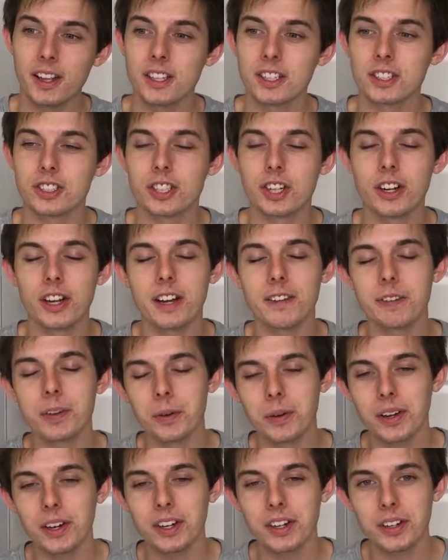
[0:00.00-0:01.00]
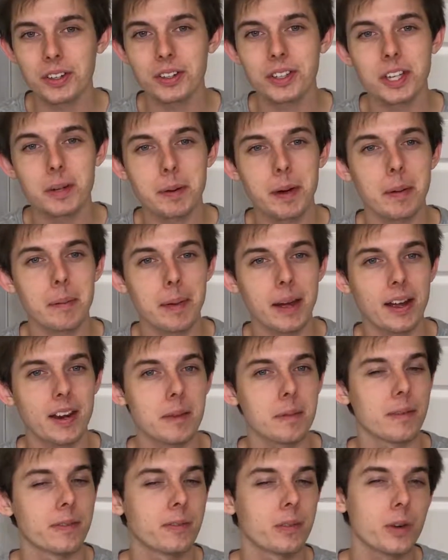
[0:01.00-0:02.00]
So if you want to know a little bit about
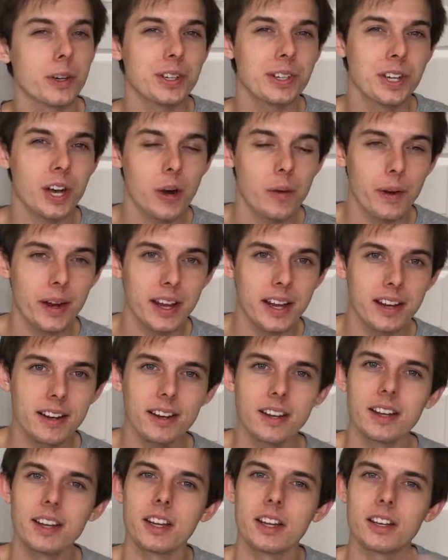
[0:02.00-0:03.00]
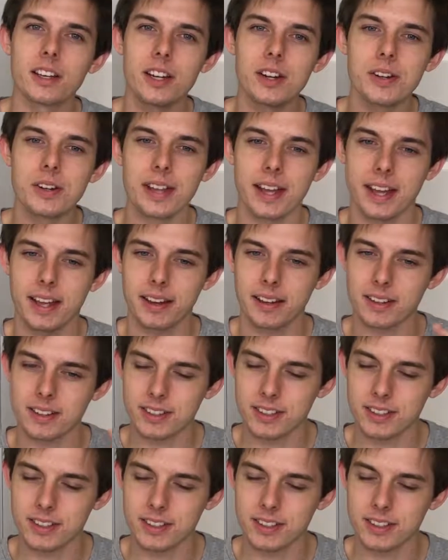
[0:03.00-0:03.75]
it before you go in, know that.